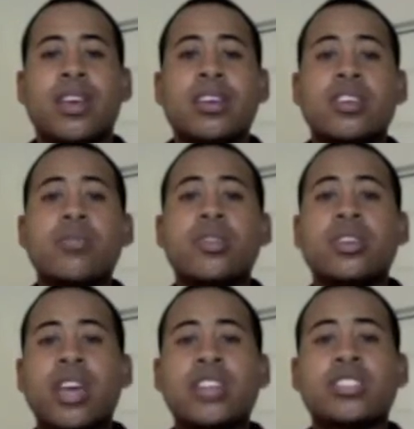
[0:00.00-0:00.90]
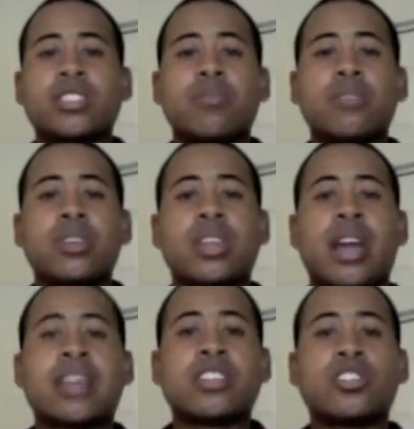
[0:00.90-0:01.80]
Communication can be
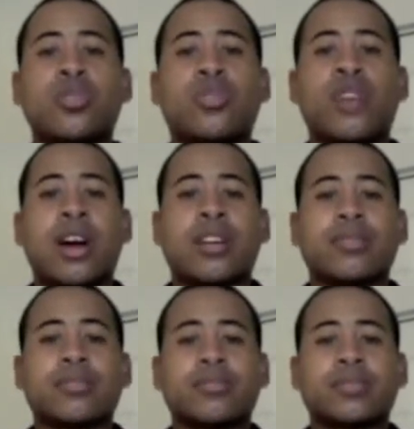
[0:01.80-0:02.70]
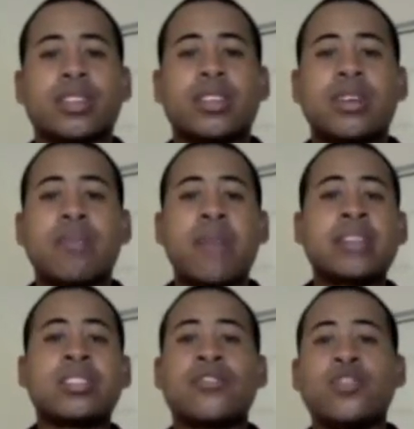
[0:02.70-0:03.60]
likened to a fire.
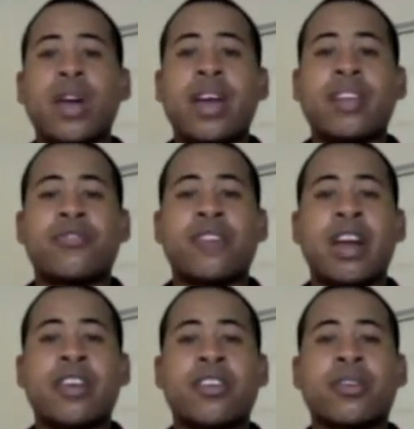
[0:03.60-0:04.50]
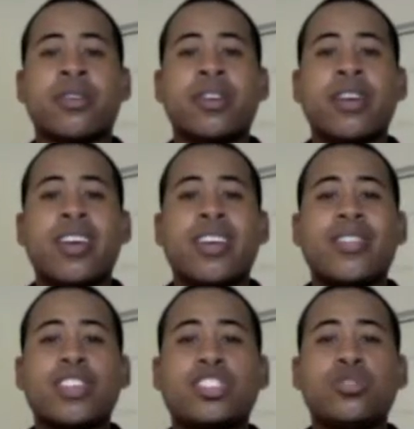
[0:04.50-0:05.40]
Imagine if you had a fire
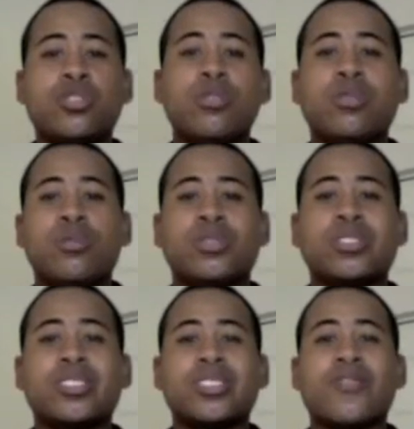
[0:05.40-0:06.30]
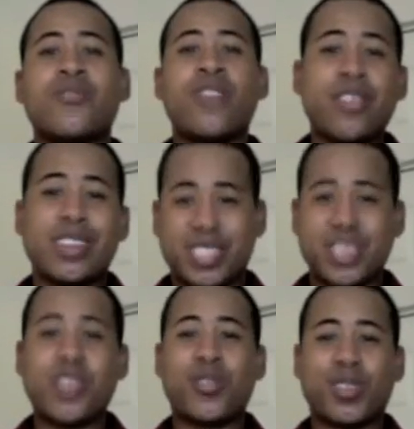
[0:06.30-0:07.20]
that you use very
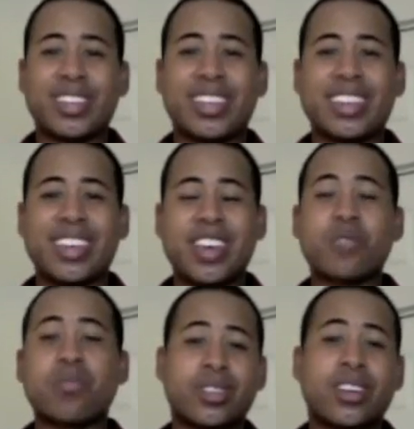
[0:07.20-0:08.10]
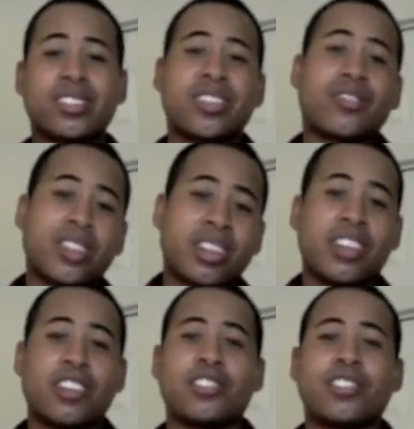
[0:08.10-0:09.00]
skillfully in the production of clean
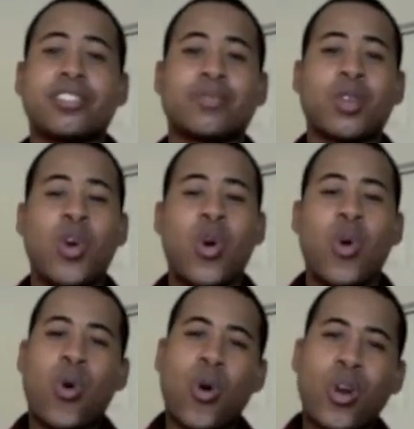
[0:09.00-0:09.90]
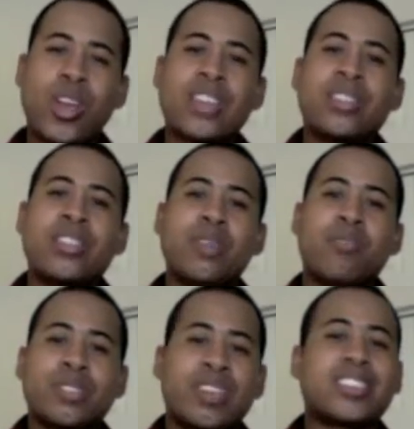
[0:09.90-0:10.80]
energy or in the
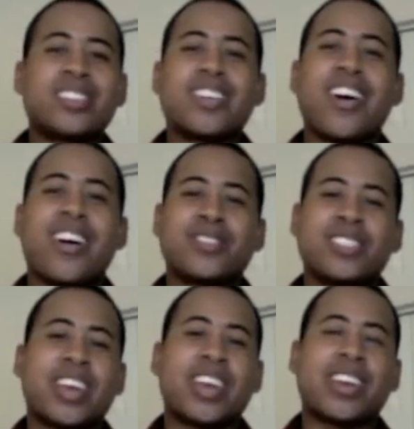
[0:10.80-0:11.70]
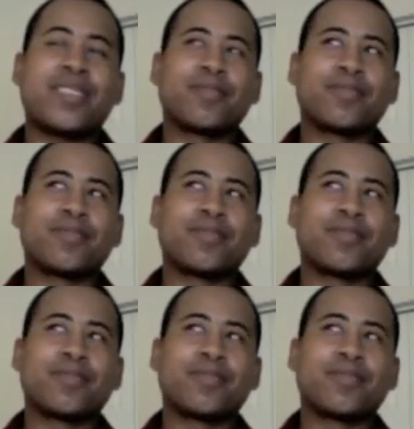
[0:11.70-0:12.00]
production of, say,